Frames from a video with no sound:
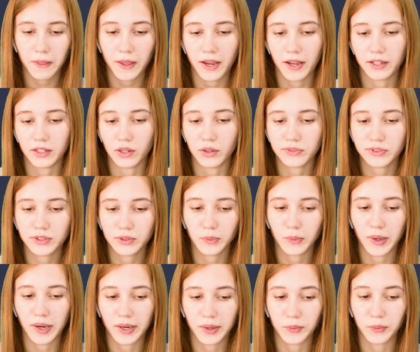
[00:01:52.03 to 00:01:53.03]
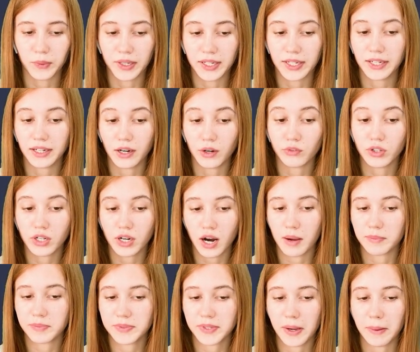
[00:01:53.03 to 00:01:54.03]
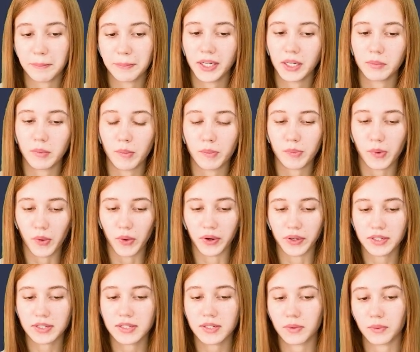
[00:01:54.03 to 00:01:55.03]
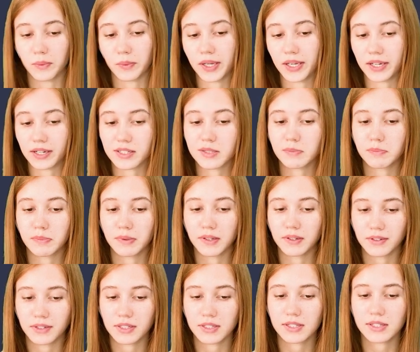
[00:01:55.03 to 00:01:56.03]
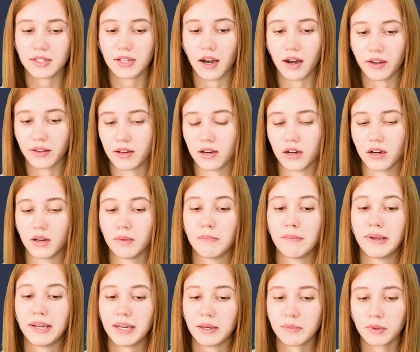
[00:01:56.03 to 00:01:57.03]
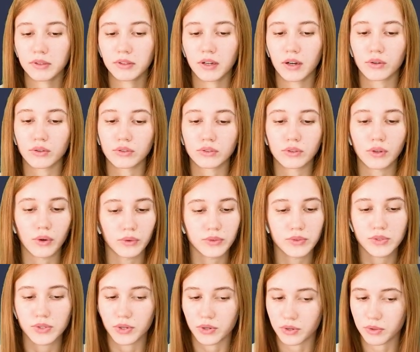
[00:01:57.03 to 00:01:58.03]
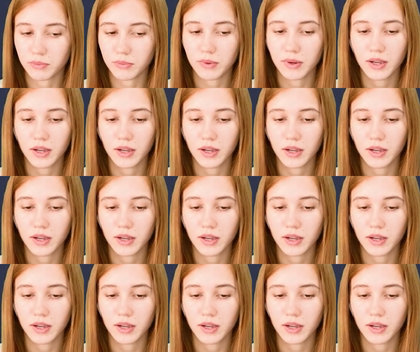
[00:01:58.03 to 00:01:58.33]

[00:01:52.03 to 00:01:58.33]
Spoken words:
and often when we overcome some minimum points, we experience either a minimal or long-term